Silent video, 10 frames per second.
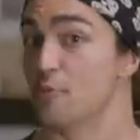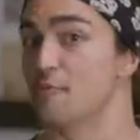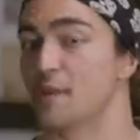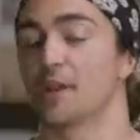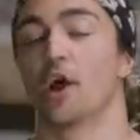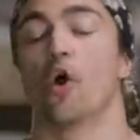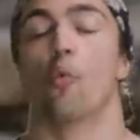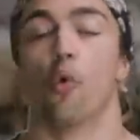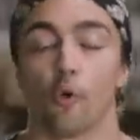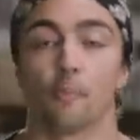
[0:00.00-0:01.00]
movement
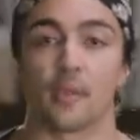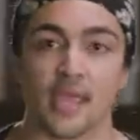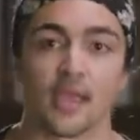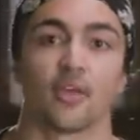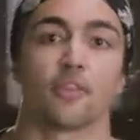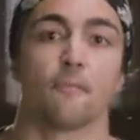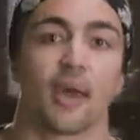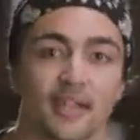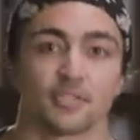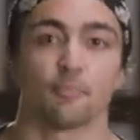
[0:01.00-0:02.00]
will be the medicine